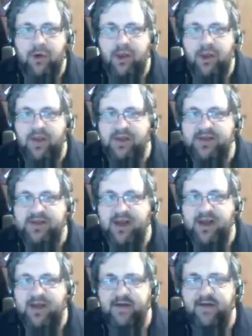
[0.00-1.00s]
This
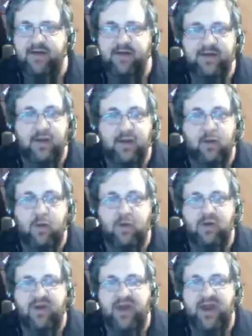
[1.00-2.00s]
guy, I don't need the lore.
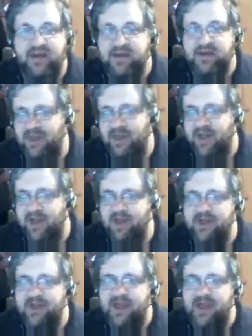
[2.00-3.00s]
I've had it so many
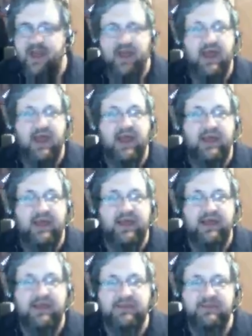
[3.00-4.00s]
times.
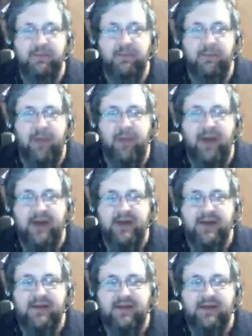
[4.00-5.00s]
He is binding
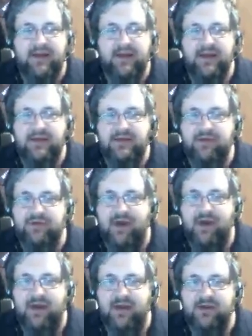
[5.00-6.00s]
the
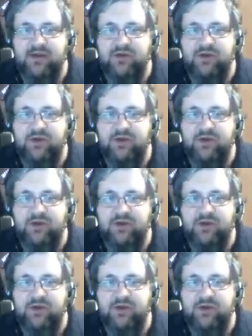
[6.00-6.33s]
Dracolich.